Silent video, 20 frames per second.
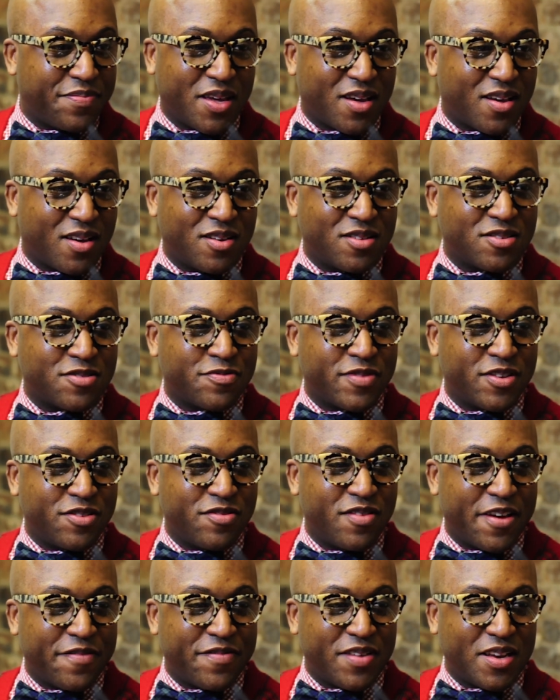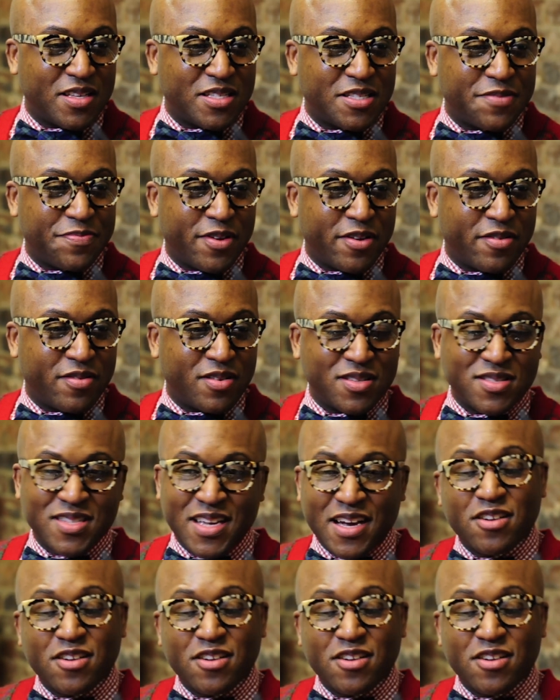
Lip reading: because when you have an experience,